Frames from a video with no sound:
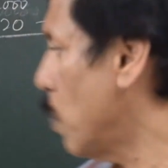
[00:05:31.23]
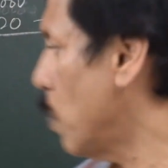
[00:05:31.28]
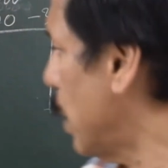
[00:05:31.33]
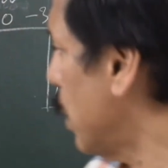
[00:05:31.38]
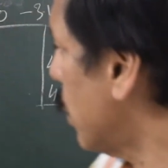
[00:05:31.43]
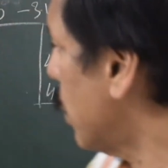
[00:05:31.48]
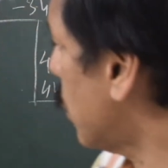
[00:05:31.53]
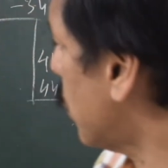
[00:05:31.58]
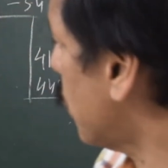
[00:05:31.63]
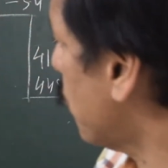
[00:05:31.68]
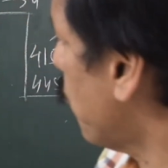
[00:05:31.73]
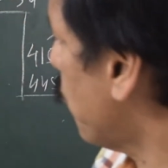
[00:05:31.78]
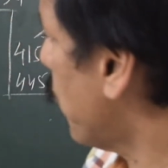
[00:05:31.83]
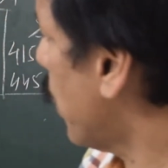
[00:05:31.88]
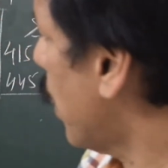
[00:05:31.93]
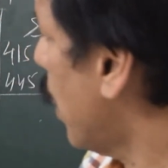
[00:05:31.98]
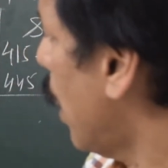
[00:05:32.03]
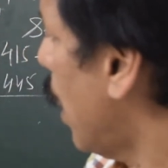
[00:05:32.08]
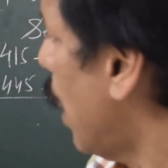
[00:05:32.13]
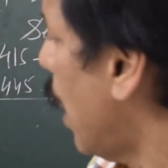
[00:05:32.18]
is
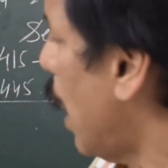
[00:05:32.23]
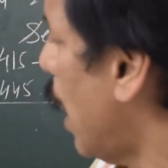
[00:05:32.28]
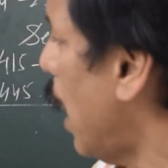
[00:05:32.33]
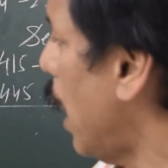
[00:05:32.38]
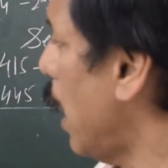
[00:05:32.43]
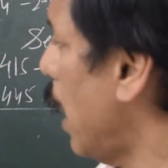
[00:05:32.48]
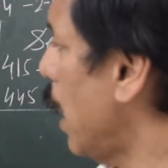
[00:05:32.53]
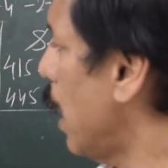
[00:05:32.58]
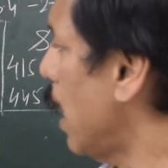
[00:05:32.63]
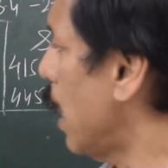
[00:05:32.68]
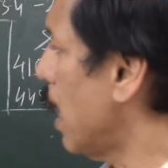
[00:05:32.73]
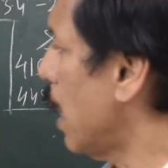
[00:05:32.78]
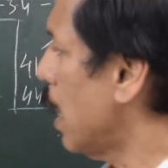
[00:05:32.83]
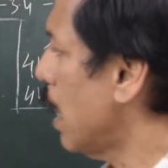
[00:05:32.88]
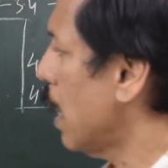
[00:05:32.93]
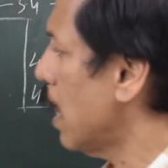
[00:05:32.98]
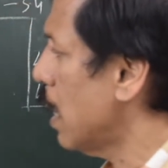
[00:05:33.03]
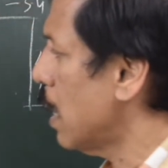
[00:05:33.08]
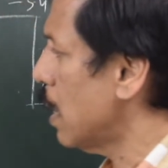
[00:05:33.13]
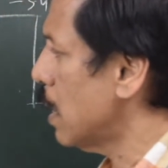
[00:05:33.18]
I
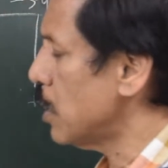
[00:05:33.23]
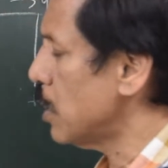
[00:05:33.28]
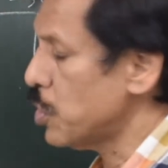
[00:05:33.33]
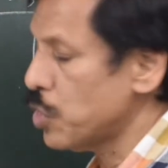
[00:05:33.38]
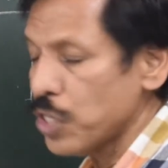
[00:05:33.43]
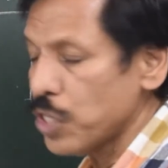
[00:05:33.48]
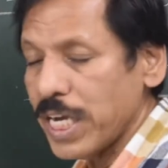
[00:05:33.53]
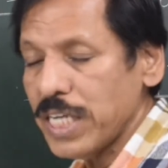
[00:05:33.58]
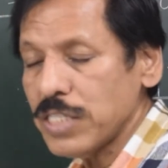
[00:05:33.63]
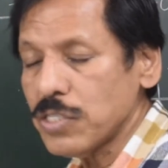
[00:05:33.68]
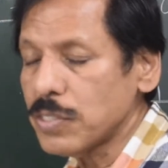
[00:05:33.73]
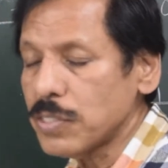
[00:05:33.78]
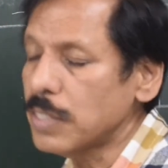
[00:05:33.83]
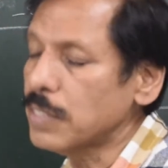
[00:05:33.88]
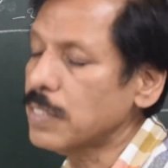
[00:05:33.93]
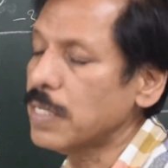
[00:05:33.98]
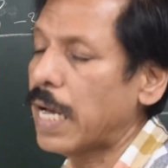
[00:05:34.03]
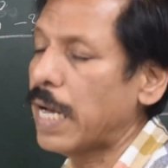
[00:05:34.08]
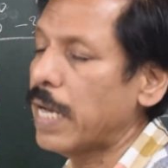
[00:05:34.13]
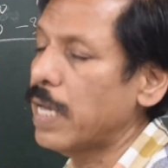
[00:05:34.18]
change the
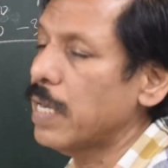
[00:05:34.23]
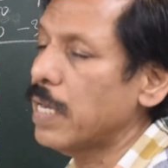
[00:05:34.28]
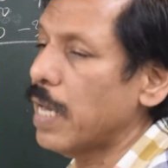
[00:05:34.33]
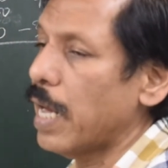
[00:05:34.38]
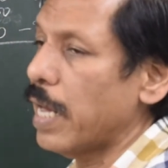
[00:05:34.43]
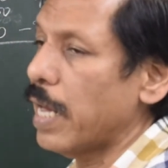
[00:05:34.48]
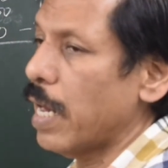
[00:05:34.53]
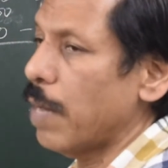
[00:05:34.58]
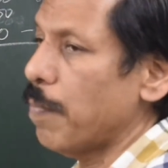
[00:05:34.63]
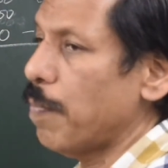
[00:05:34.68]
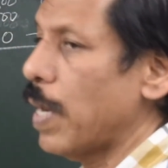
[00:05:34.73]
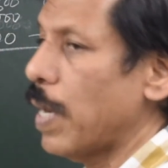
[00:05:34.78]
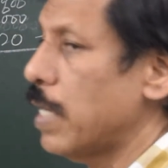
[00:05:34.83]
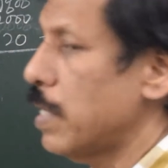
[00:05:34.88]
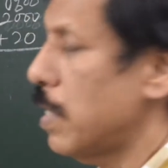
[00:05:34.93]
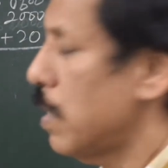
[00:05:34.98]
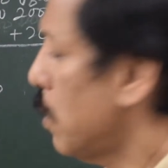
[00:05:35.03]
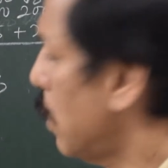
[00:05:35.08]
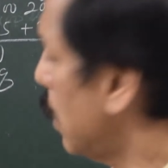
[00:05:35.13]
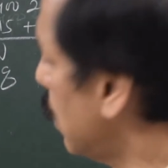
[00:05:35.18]
sign and apply
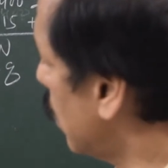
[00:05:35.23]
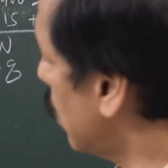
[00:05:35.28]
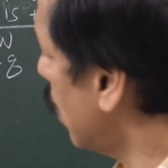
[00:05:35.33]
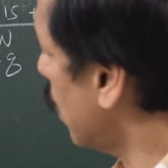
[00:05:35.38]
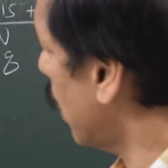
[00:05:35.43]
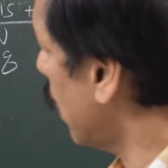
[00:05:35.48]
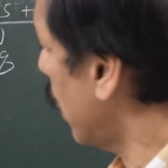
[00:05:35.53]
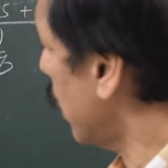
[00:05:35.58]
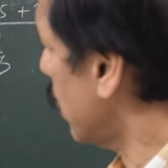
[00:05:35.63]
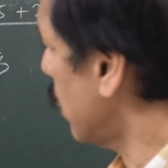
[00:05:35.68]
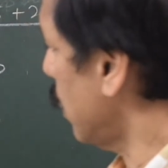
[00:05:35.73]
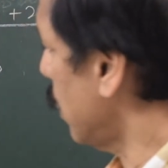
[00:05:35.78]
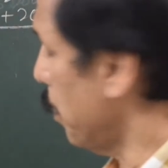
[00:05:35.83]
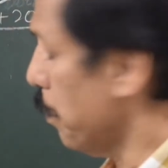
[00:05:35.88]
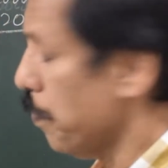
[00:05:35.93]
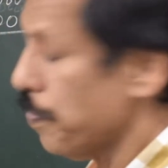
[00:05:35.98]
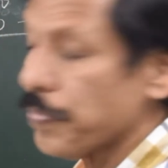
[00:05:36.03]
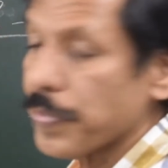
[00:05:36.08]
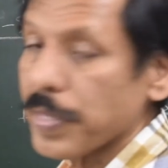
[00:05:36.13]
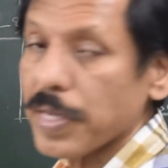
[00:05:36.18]
the seasonal correction.
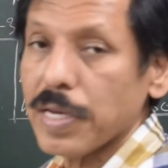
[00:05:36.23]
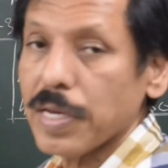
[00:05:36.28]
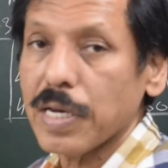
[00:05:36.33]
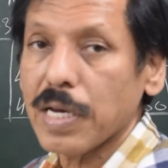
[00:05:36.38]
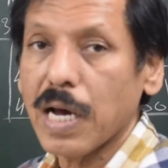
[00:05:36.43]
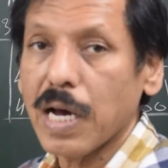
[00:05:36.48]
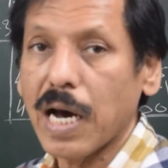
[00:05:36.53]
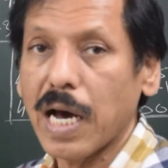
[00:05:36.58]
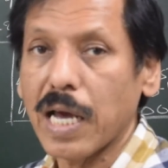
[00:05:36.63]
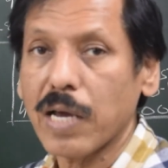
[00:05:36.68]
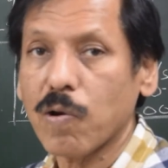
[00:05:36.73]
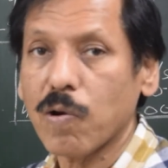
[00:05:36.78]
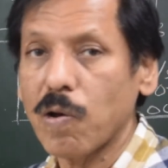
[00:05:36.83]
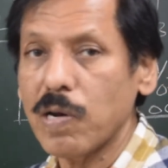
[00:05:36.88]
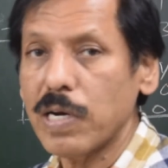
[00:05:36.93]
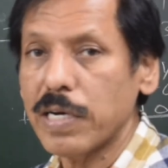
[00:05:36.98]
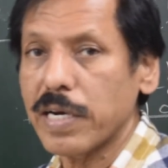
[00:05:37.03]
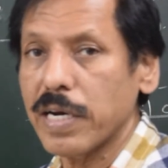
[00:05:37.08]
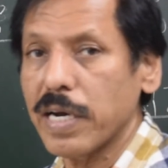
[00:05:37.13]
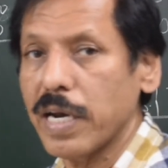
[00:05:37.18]
I call
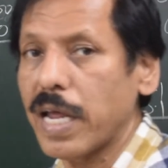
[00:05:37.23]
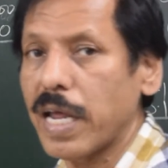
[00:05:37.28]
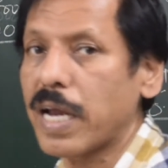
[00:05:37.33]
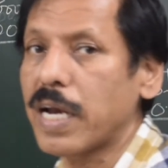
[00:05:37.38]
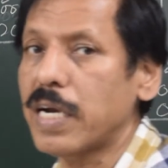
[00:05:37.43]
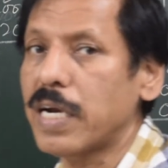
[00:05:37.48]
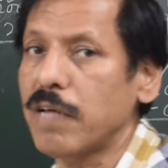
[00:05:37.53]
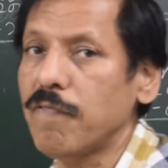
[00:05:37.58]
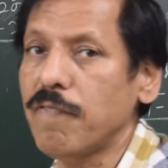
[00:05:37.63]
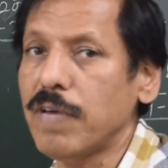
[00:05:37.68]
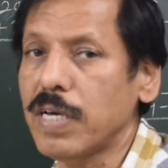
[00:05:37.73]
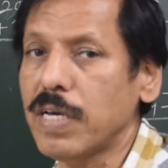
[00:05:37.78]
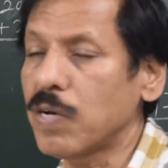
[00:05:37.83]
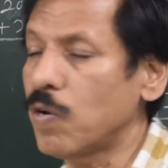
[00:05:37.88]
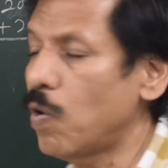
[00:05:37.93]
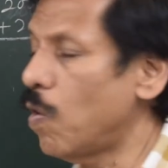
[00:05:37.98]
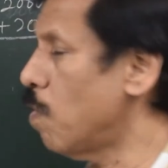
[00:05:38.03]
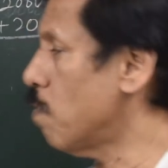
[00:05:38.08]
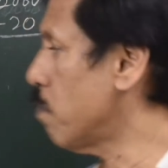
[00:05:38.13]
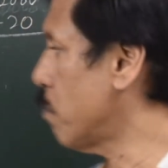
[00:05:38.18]
it negativing
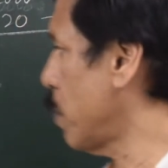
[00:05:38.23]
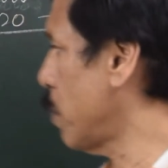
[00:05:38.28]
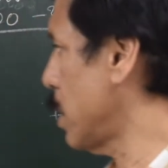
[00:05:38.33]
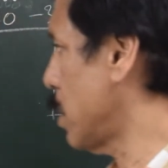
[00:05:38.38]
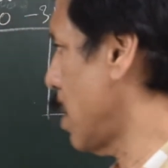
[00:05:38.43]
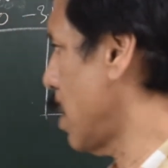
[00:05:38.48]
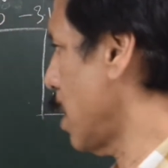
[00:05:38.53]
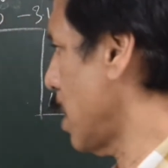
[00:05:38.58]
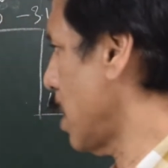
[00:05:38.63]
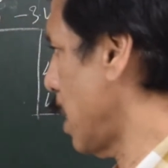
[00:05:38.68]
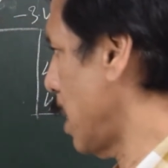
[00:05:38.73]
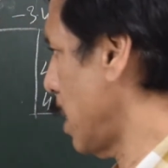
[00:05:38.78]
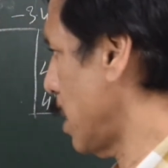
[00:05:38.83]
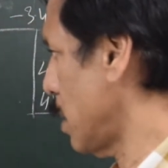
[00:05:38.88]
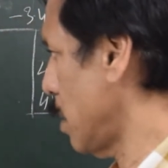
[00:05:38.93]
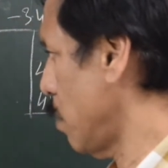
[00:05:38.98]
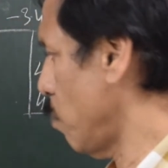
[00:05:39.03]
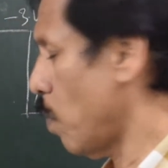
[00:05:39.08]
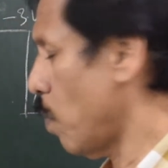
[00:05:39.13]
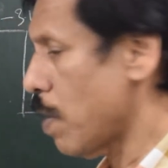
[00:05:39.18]
of seasonal
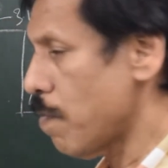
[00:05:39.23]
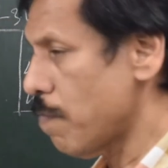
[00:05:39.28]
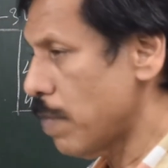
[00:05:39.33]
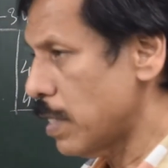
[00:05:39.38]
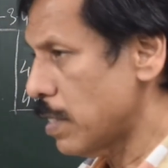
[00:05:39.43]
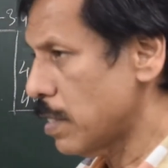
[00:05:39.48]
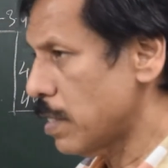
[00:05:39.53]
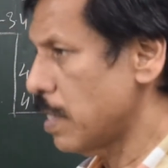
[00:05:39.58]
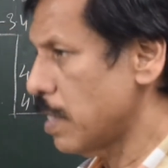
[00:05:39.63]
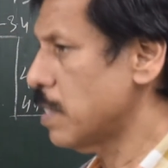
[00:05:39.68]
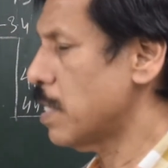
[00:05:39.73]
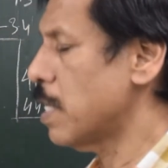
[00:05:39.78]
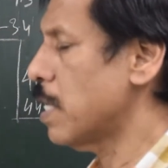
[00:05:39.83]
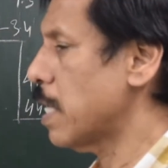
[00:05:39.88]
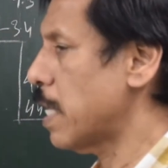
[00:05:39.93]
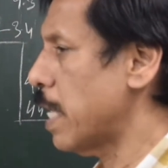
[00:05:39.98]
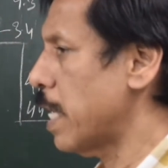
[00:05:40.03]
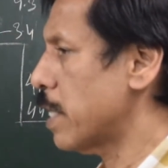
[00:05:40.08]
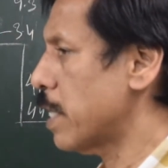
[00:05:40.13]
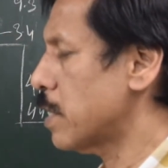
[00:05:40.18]
correction. Whatever is seasonal
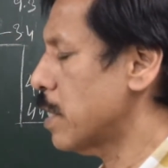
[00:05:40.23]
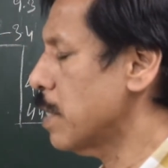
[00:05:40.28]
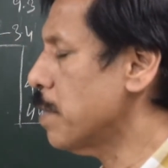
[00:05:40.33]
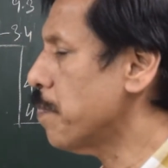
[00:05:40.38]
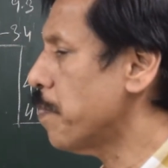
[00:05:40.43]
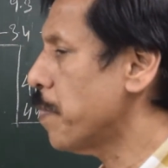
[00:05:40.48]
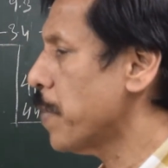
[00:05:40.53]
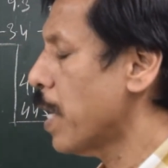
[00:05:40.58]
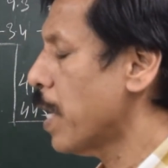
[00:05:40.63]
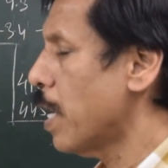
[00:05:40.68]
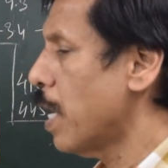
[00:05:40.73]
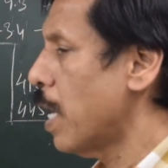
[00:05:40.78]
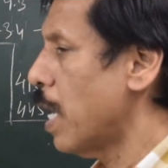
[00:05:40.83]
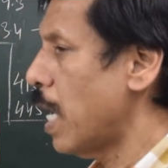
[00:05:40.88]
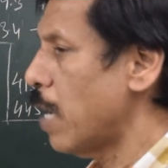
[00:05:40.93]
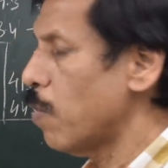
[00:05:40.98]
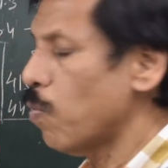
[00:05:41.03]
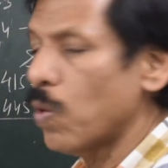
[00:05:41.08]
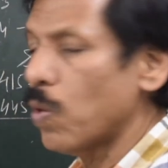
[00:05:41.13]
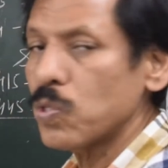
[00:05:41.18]
correction,
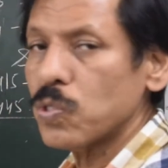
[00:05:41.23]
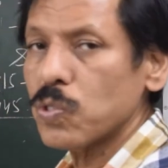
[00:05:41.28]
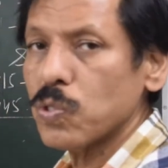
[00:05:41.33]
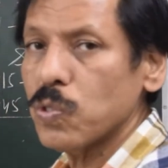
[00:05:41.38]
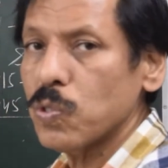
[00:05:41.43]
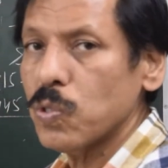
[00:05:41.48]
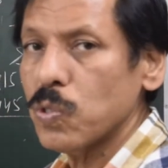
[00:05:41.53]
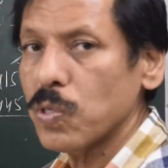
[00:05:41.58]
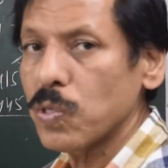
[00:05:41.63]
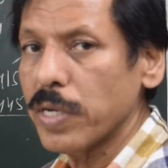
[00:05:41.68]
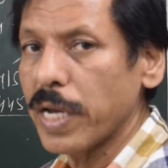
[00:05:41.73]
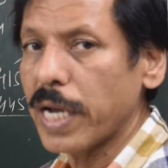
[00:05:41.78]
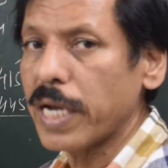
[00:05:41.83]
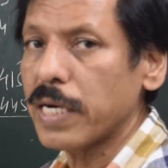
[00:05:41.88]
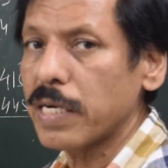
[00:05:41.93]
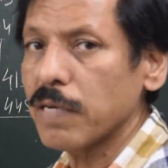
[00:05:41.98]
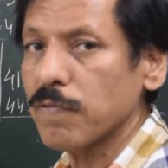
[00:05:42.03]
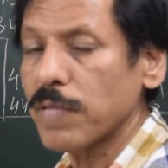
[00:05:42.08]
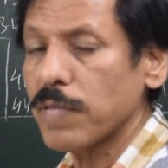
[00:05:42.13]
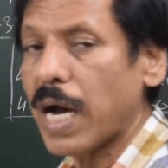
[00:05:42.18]
I want to
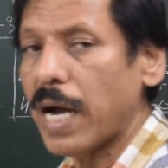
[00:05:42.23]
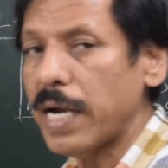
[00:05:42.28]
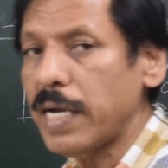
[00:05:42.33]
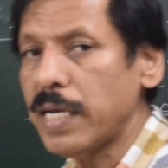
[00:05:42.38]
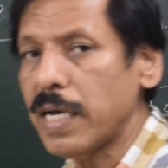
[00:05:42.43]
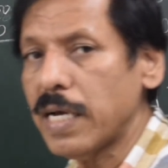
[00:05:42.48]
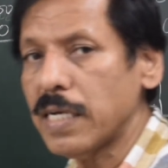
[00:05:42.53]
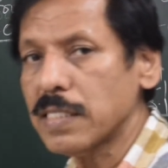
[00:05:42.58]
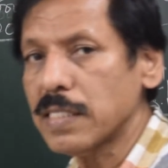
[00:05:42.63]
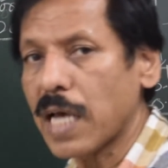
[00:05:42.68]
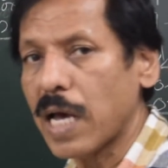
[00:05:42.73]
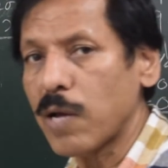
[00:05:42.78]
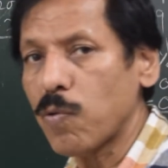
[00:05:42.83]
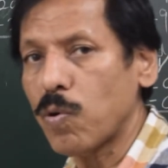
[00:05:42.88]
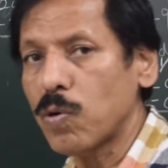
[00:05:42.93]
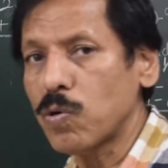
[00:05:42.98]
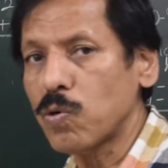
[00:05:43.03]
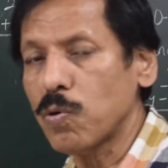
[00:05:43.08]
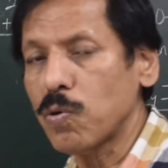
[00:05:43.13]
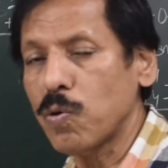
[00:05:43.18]
negative. The idea is I
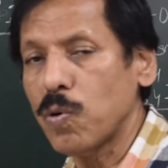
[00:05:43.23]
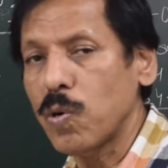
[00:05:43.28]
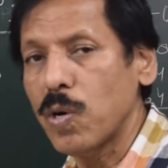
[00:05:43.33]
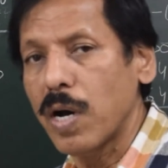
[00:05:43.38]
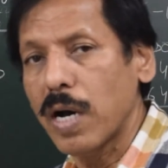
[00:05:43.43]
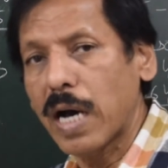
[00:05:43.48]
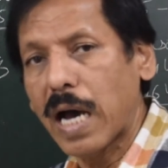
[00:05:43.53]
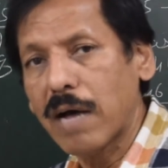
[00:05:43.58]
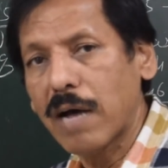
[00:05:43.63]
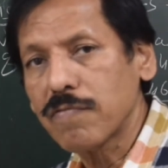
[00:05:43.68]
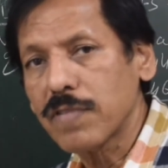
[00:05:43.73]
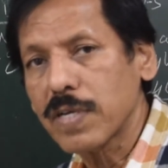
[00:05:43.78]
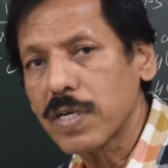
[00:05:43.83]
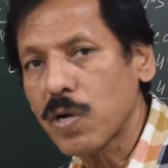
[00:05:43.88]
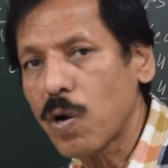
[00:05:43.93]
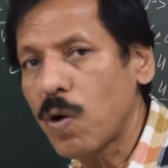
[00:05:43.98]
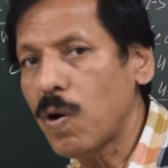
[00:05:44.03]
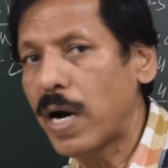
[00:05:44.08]
want to have the raw